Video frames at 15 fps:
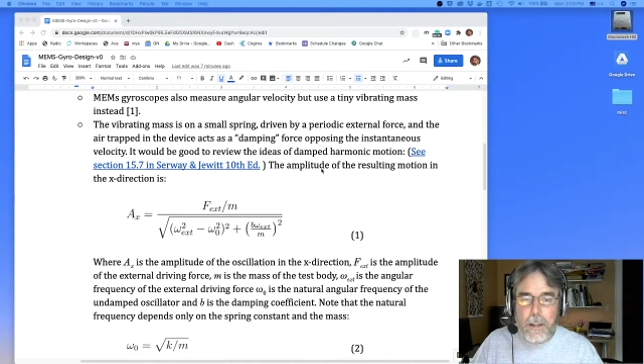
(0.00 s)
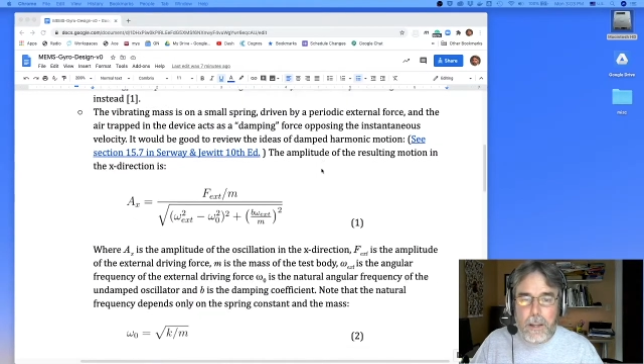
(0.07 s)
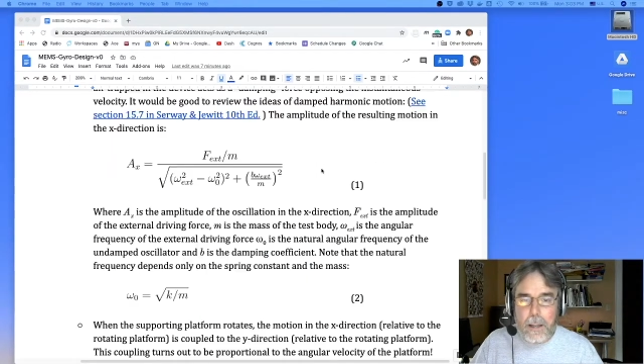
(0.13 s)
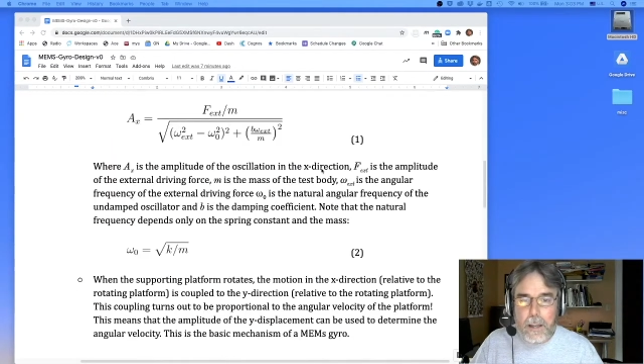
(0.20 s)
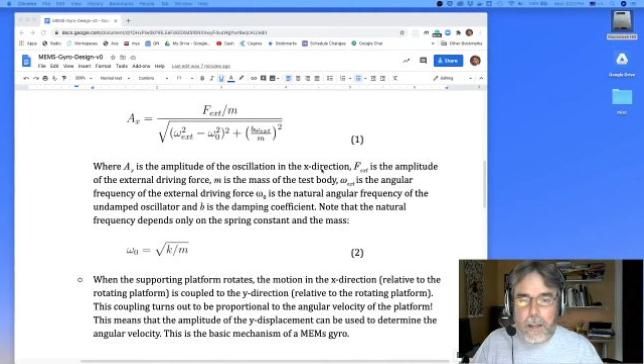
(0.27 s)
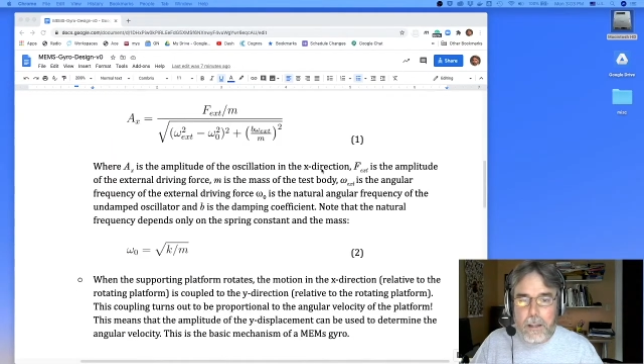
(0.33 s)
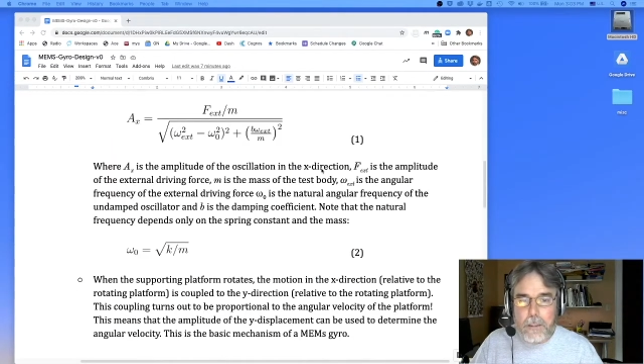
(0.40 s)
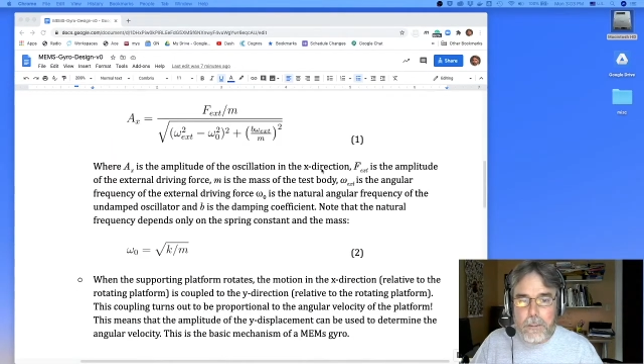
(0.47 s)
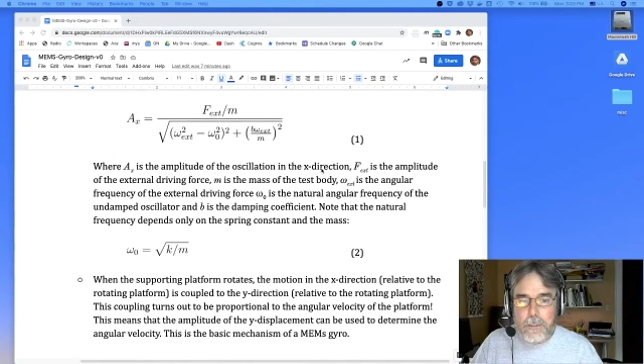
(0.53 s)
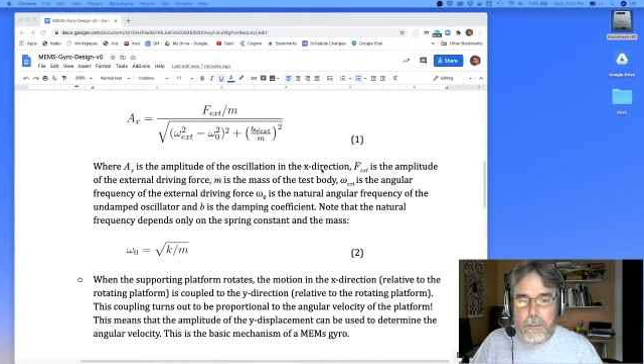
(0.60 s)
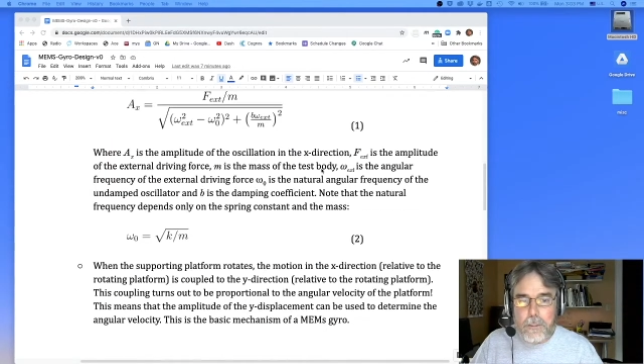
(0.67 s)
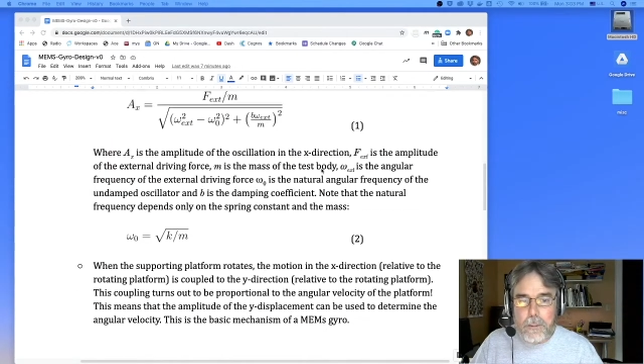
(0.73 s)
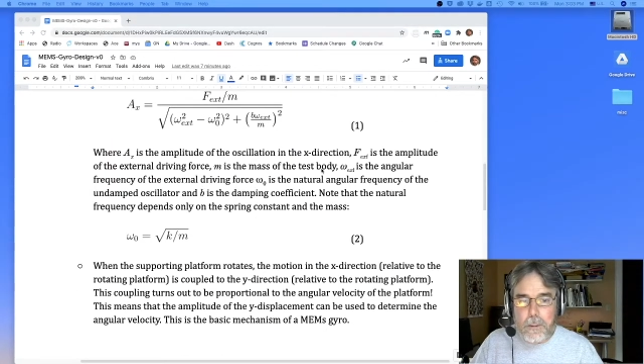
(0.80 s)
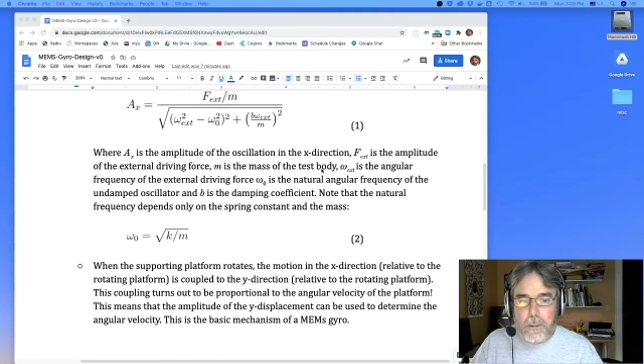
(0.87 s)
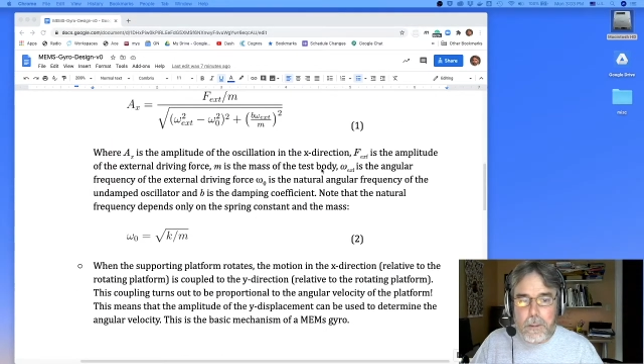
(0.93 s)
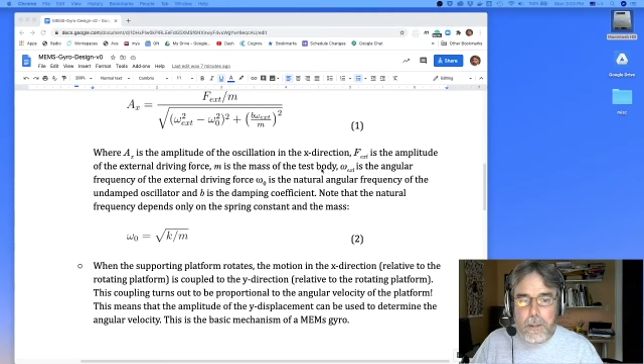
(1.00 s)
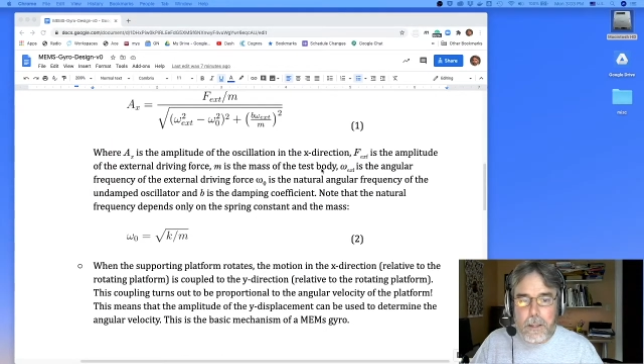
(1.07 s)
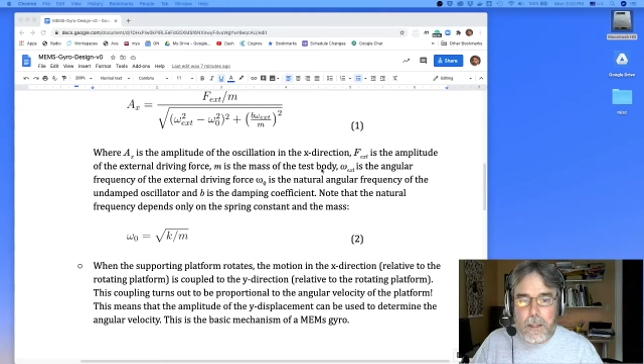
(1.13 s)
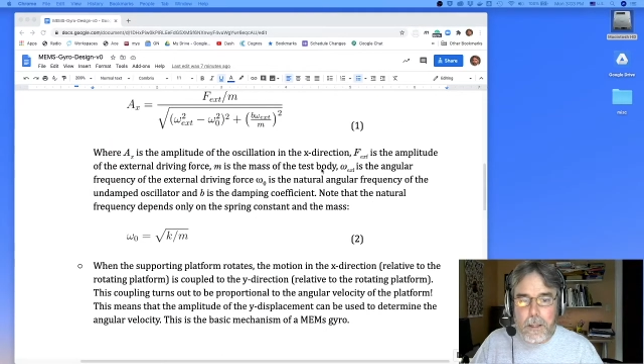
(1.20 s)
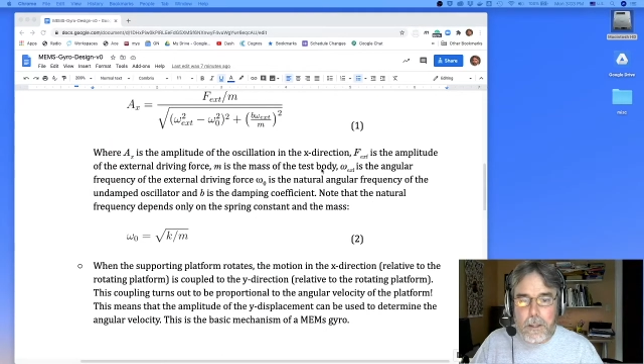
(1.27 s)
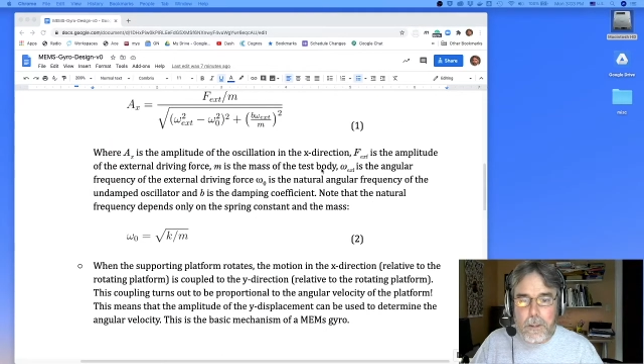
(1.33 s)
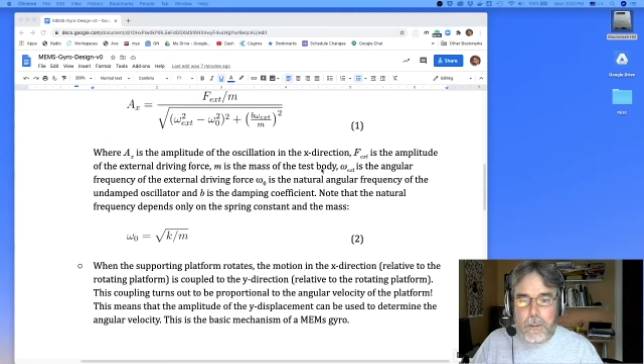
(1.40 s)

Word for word: and uh,